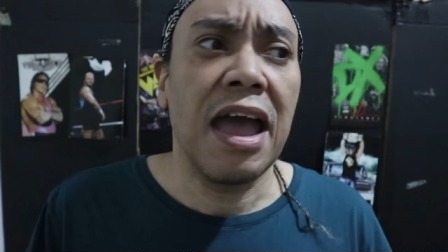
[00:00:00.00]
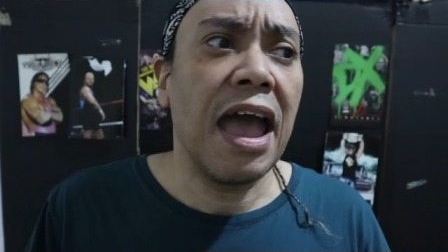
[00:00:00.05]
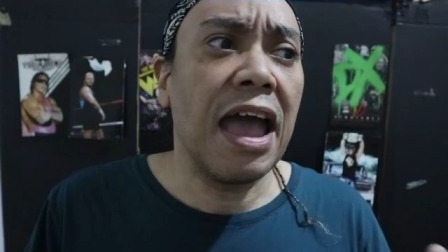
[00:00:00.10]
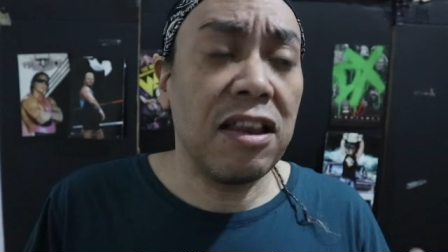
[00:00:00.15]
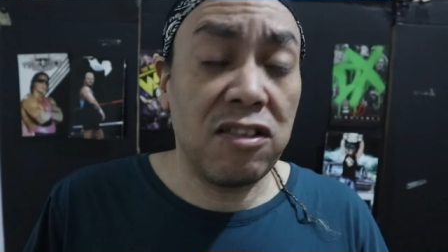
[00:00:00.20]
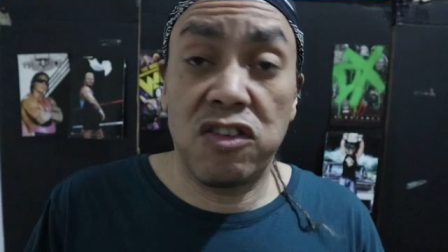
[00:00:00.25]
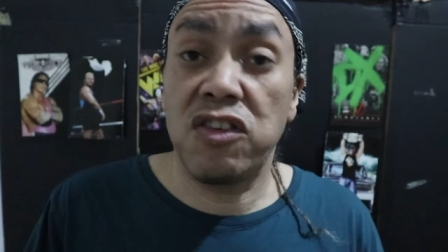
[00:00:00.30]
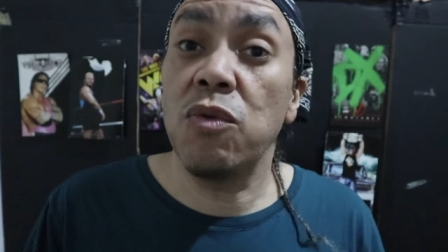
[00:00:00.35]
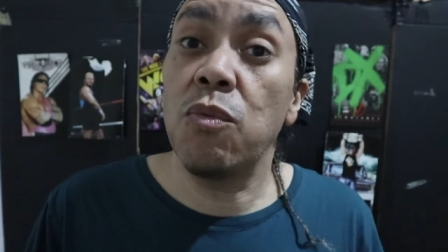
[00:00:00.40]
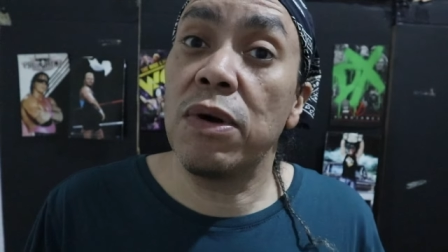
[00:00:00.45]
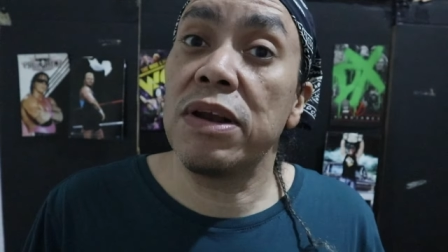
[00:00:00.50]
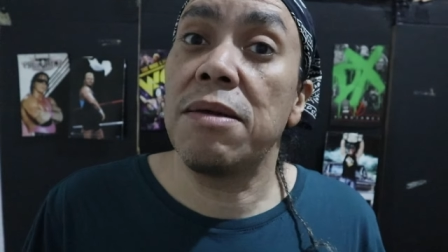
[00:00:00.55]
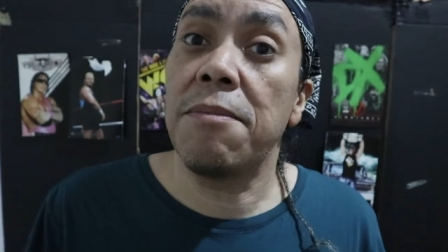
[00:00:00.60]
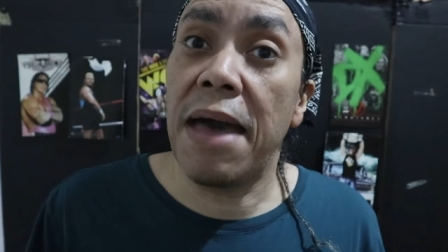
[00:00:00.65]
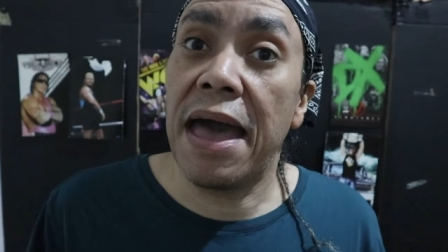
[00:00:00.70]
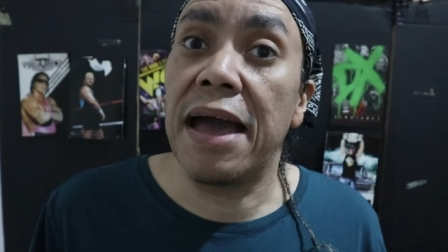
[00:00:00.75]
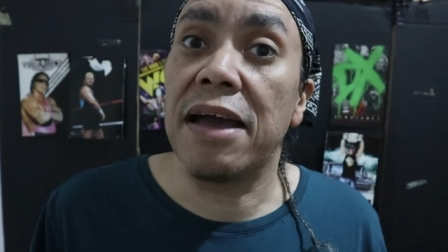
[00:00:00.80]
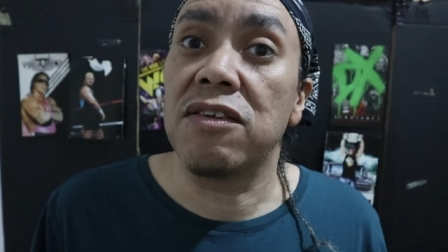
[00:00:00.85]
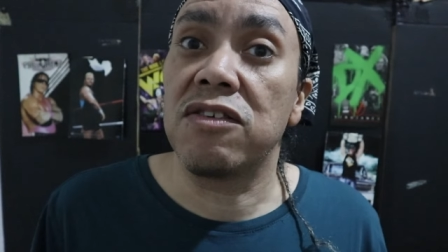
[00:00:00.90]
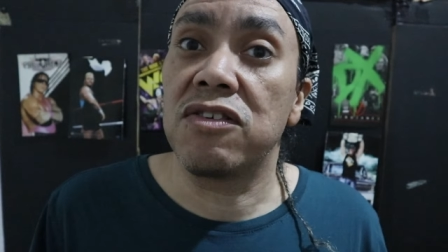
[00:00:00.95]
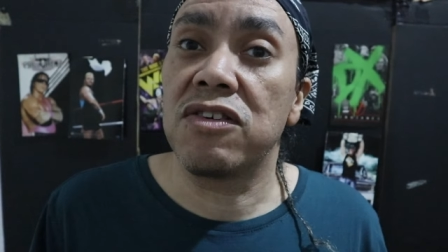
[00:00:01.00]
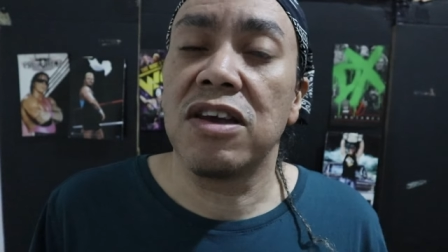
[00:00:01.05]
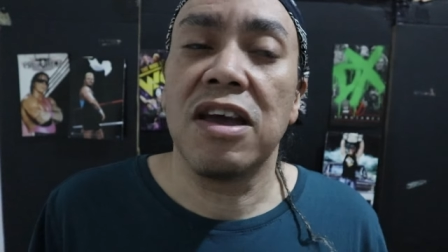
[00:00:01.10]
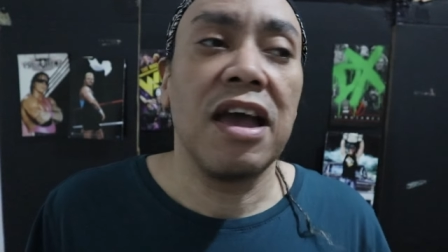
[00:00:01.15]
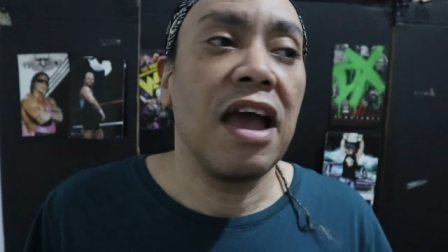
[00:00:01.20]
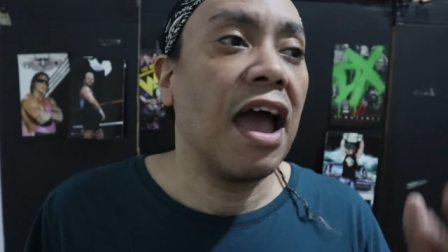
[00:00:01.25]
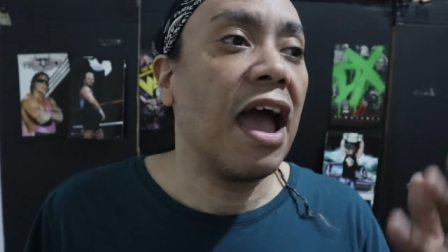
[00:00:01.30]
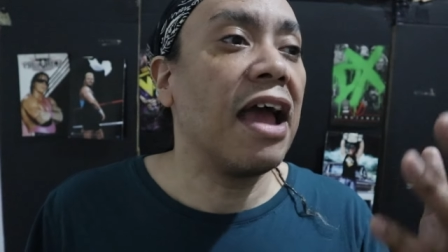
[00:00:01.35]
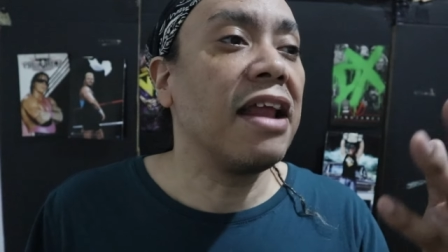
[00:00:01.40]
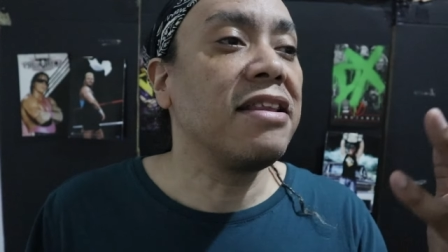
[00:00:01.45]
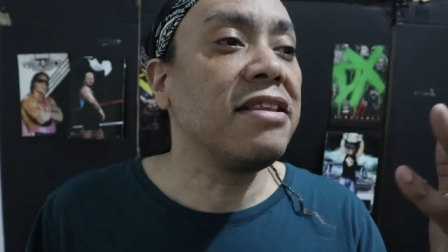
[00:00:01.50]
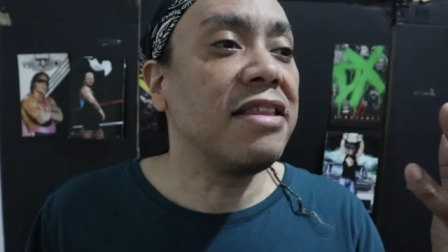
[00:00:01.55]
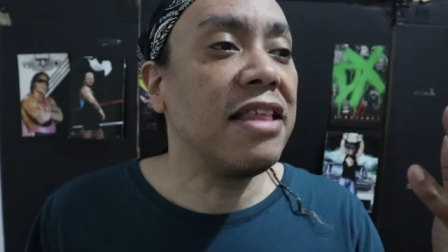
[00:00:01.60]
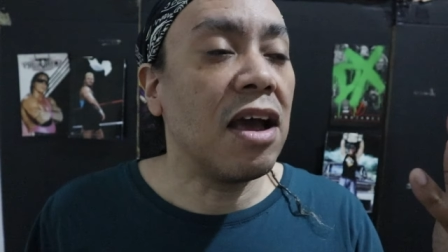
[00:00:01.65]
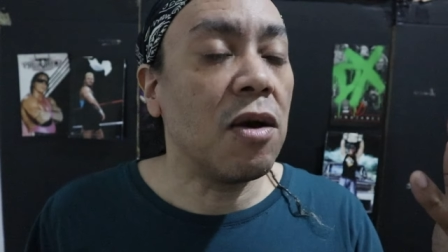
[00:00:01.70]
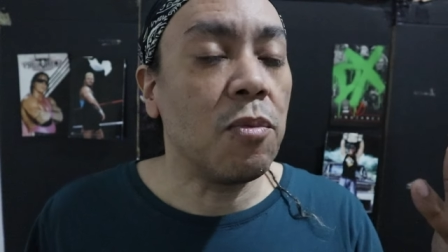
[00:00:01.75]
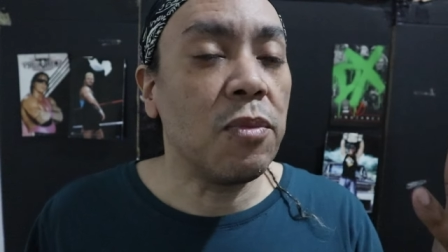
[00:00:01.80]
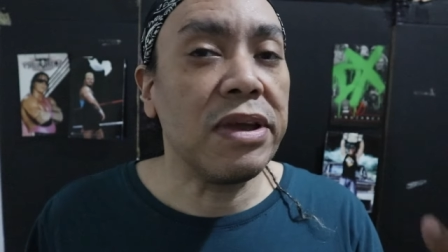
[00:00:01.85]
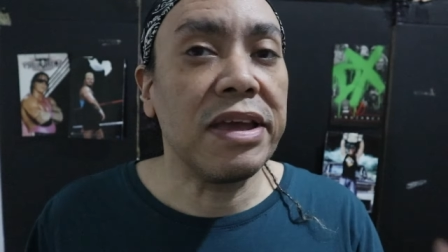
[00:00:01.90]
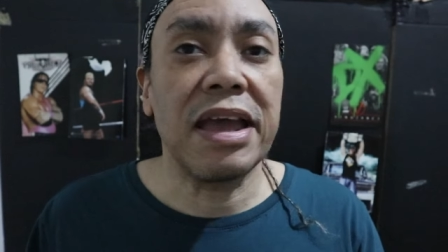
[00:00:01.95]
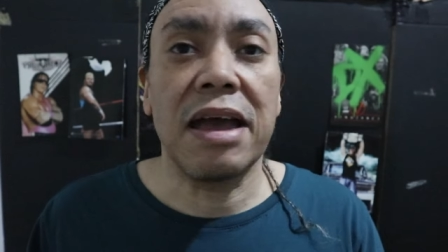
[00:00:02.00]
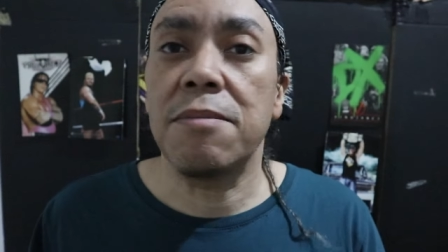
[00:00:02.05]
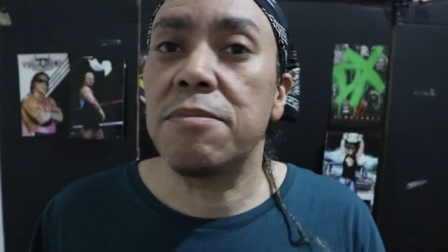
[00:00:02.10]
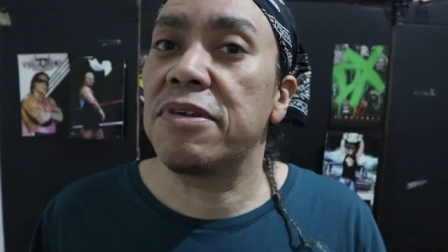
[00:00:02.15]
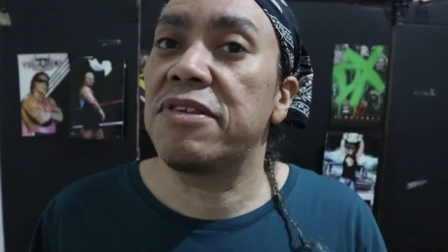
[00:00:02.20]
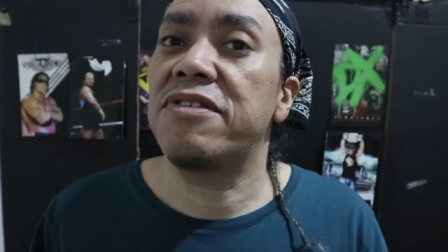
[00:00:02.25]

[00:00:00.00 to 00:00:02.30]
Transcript: And she won the match. And then we get